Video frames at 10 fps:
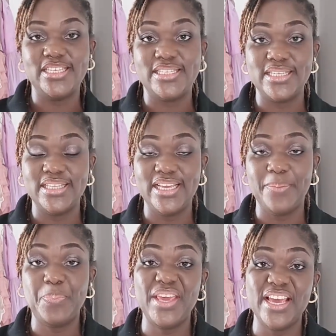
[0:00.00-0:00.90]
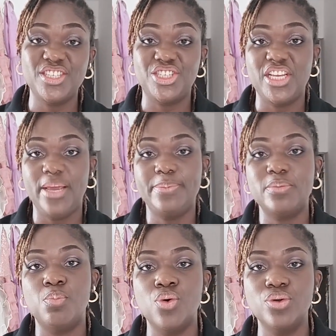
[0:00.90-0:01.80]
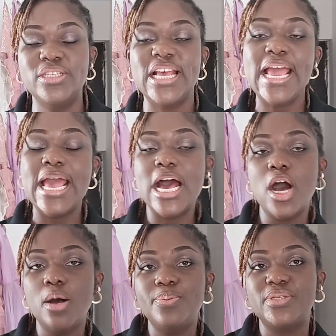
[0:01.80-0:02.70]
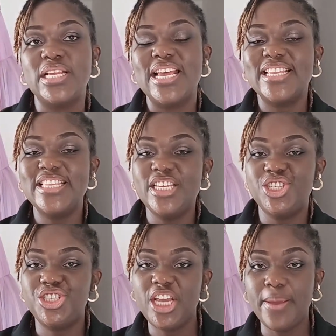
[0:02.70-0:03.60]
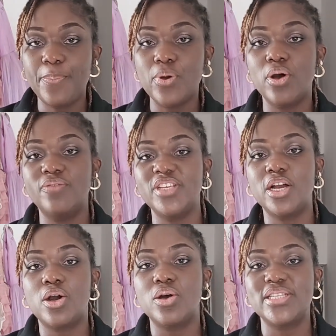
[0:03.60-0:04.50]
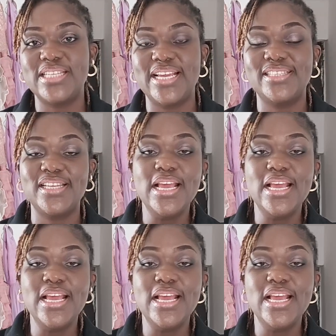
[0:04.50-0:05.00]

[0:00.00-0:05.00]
The pear-shaped mold helps the shape of the corset,